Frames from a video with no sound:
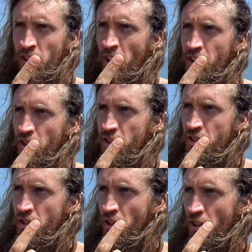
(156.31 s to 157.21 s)
not
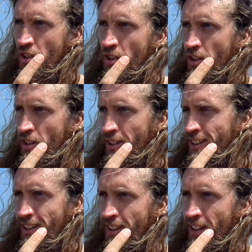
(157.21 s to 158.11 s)
just your
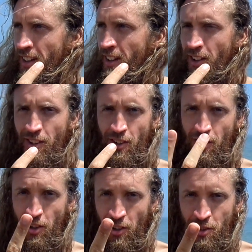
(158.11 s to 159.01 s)
your
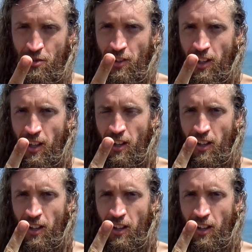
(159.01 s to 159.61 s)
country,